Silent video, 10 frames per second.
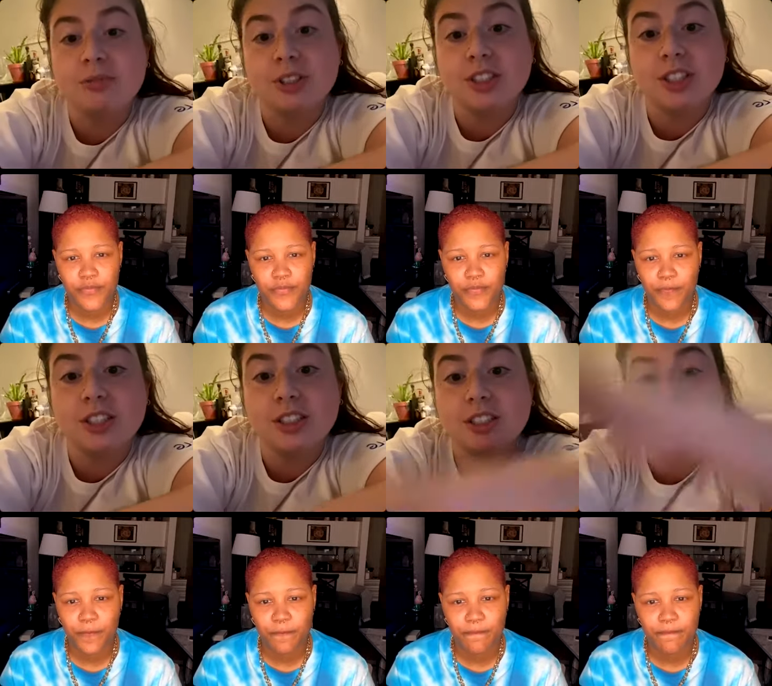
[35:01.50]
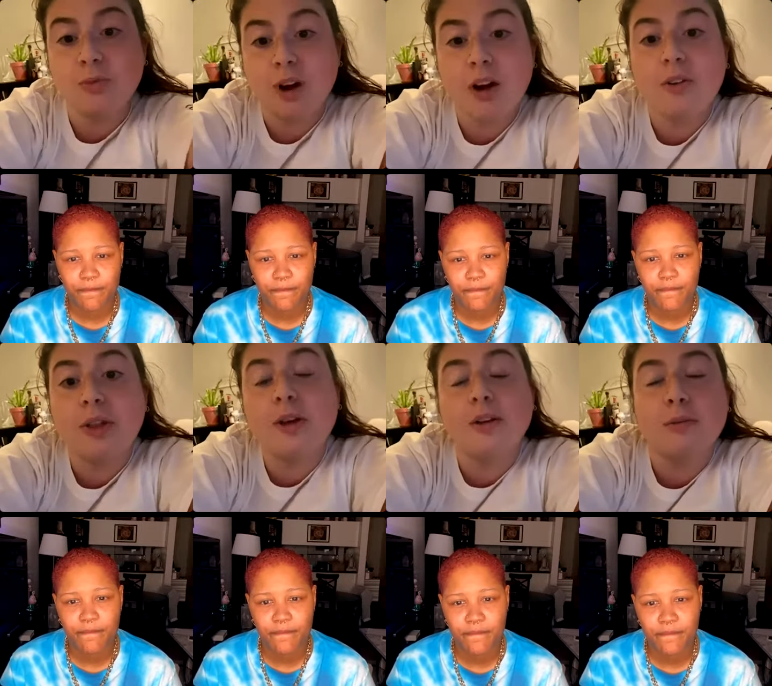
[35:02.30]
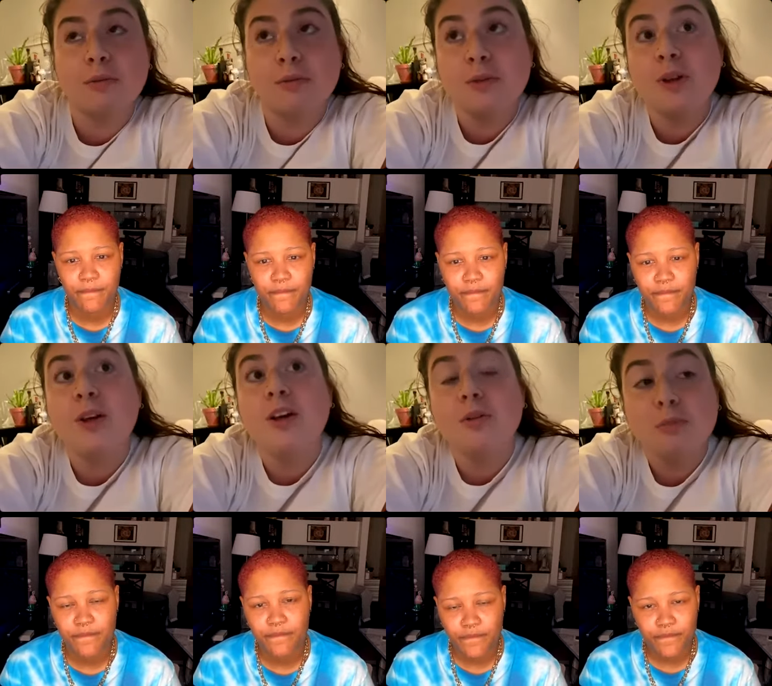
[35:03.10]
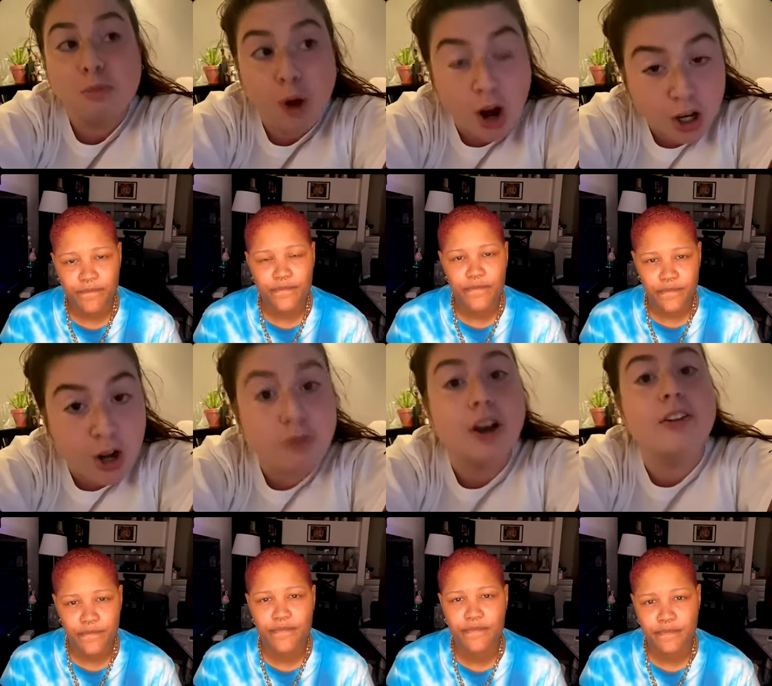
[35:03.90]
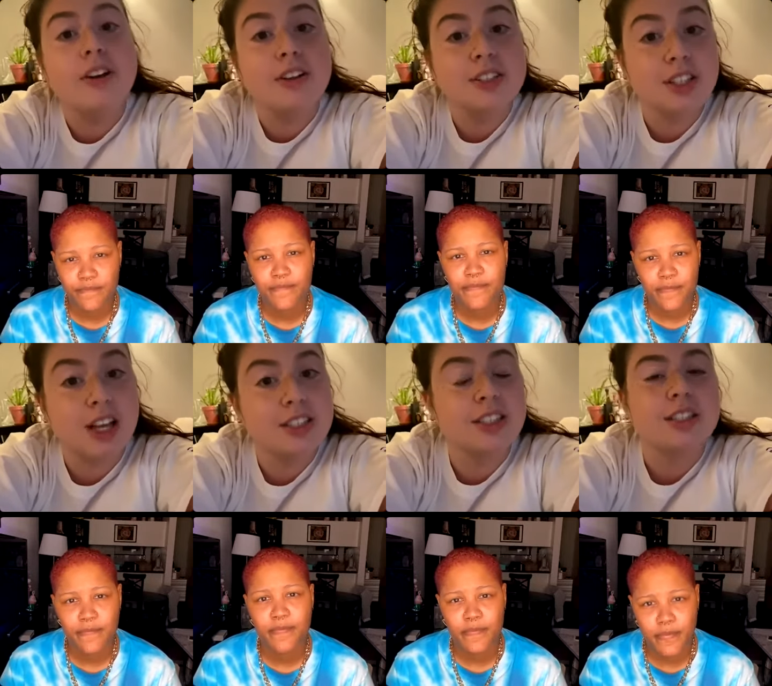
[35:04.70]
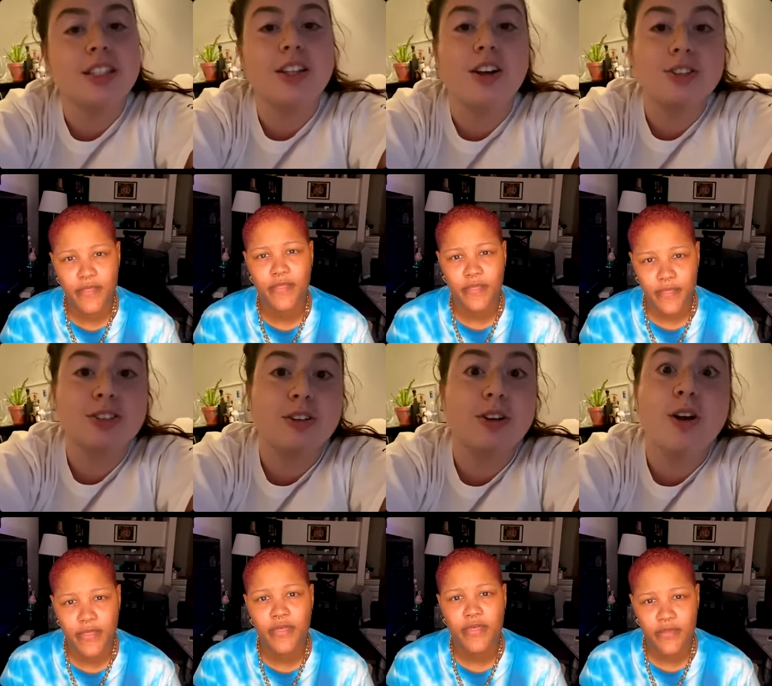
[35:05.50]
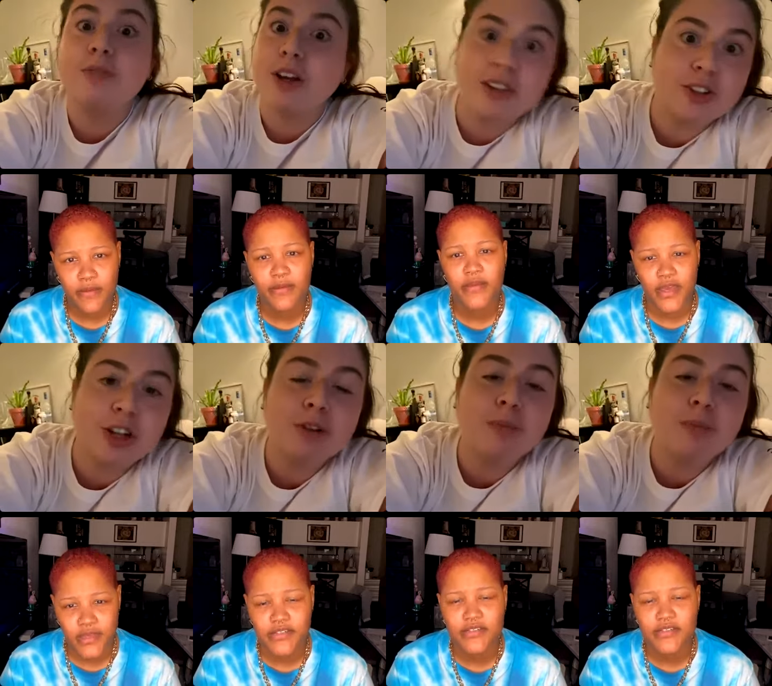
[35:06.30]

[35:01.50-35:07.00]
Speaker 1: which is the our co-founder, Celeste Lucene, also co-founded The Trevor